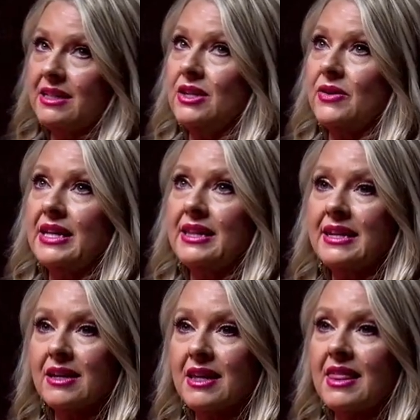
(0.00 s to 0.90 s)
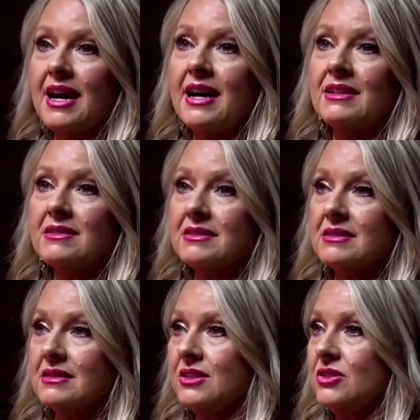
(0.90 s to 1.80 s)
you know, I think that
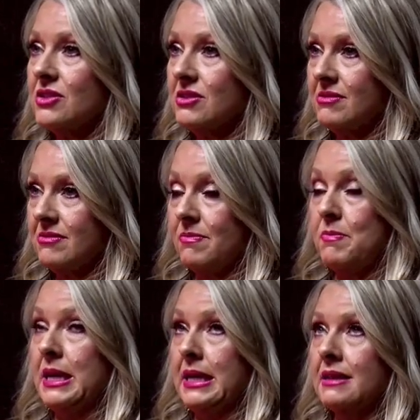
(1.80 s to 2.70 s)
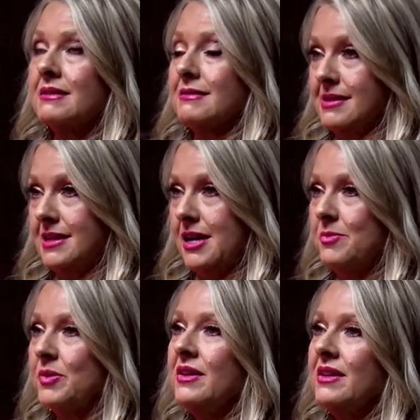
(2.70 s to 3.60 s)
little big
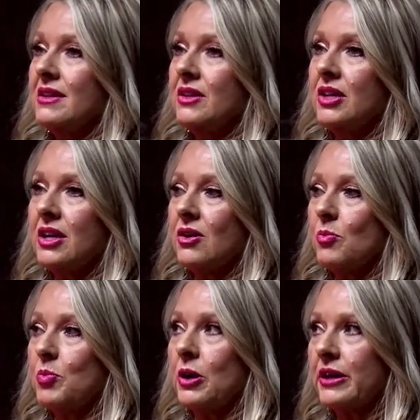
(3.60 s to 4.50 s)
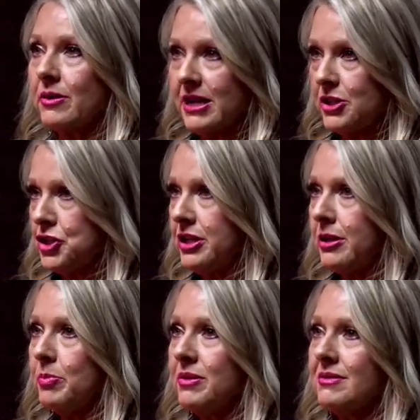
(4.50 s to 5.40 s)
step mm-hmm. you know, burning my
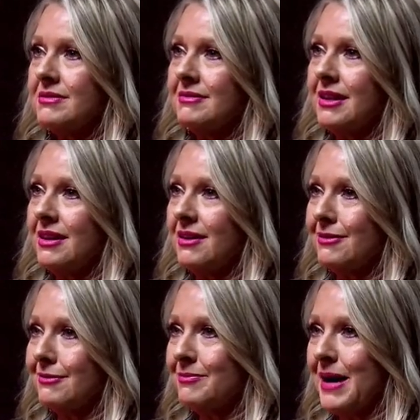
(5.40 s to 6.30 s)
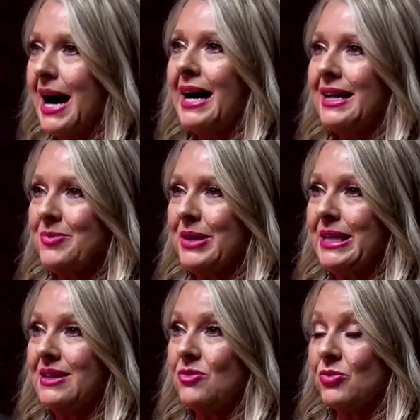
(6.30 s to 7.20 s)
ship, you know, behind
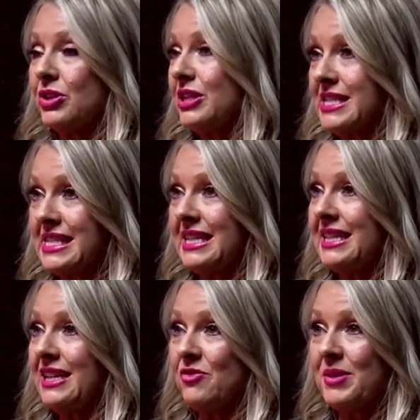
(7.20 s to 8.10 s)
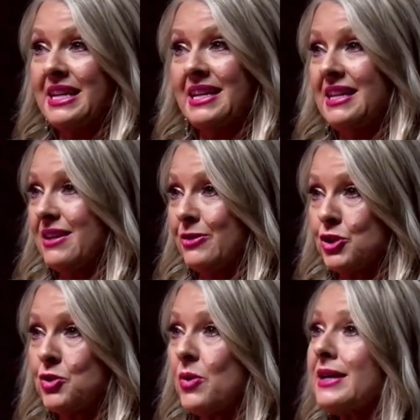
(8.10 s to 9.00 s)
me really just didn't give me any other
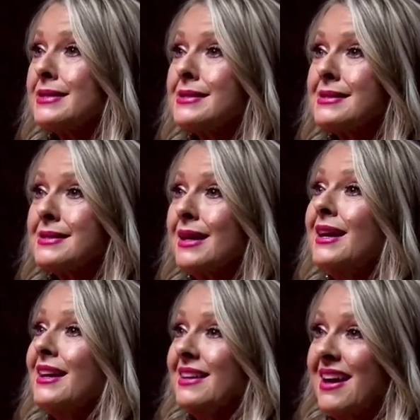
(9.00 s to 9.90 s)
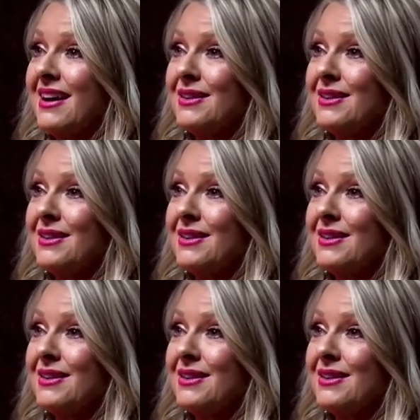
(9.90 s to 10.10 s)
any choice. Any other choice, yes. Yeah.